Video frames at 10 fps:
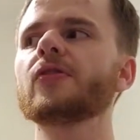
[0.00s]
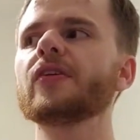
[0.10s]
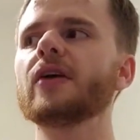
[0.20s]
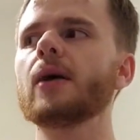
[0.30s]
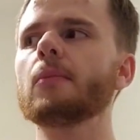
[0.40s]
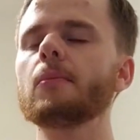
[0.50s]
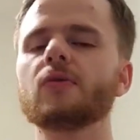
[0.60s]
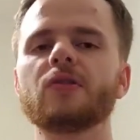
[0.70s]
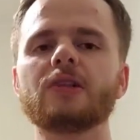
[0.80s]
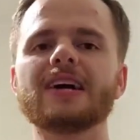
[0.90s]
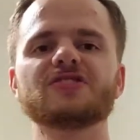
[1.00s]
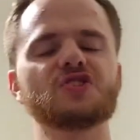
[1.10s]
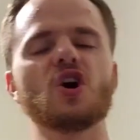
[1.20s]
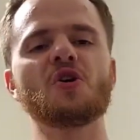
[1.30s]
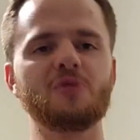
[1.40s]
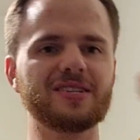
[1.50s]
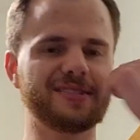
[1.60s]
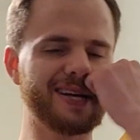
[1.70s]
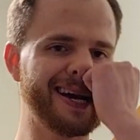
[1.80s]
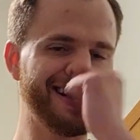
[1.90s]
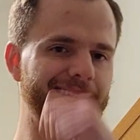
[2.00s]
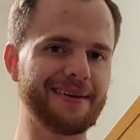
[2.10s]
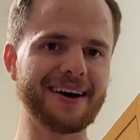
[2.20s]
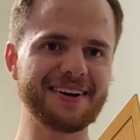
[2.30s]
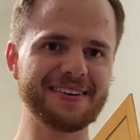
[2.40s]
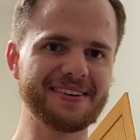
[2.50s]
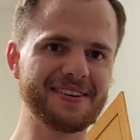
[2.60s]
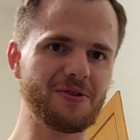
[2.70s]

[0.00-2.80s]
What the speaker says: the last song we sang tonight